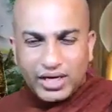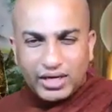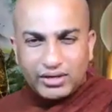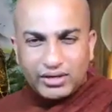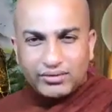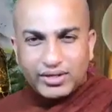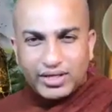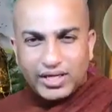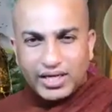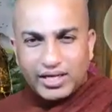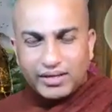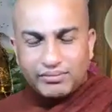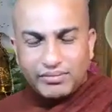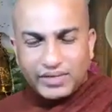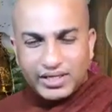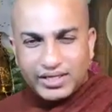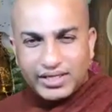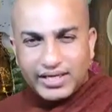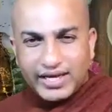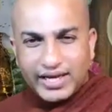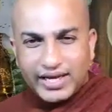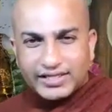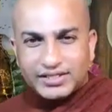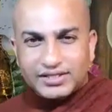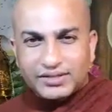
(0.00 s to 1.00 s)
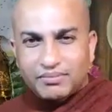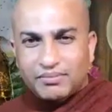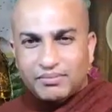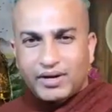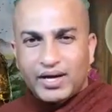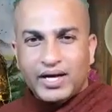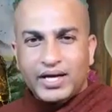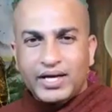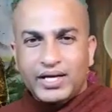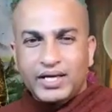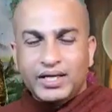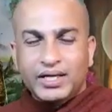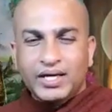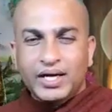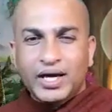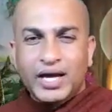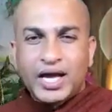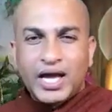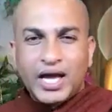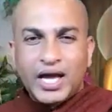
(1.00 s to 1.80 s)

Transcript: cannot name it as a mind